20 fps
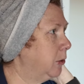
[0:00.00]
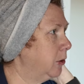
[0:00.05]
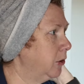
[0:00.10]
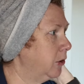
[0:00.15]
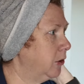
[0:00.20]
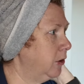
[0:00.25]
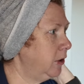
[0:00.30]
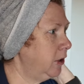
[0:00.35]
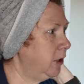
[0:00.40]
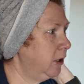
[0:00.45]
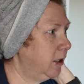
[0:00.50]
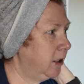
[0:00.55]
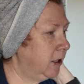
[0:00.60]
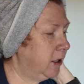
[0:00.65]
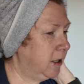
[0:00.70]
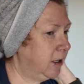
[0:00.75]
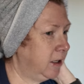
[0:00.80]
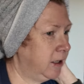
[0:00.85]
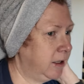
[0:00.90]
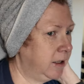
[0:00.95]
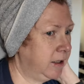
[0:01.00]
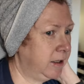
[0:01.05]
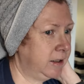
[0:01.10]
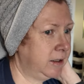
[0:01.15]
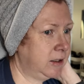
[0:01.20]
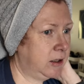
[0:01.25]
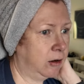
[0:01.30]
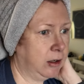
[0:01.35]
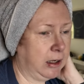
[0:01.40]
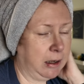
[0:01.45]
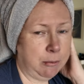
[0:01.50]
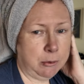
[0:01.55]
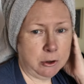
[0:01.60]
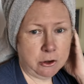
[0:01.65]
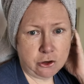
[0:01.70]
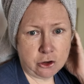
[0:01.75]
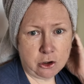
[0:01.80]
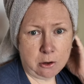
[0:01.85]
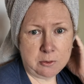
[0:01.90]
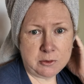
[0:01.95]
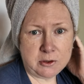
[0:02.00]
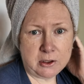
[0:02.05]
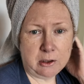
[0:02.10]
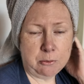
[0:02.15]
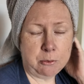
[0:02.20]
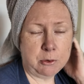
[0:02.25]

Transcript: whatnot, and I'll get my jobs done.